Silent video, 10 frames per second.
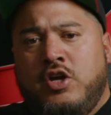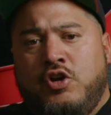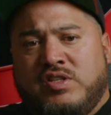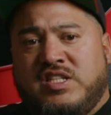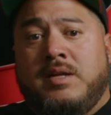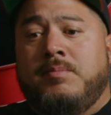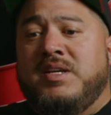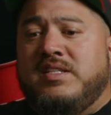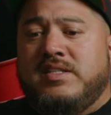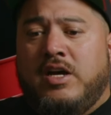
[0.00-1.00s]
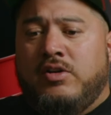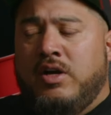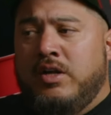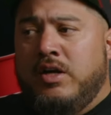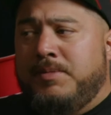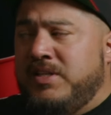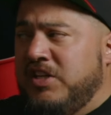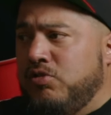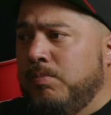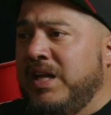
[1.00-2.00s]
your son misses out on a
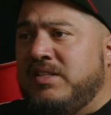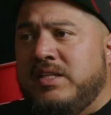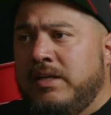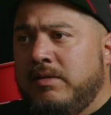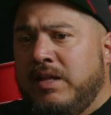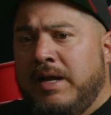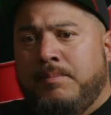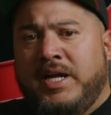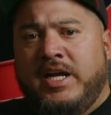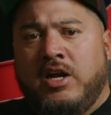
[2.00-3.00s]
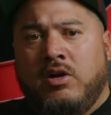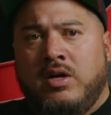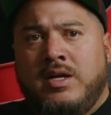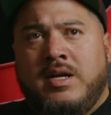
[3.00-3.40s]
potential blessing like being here.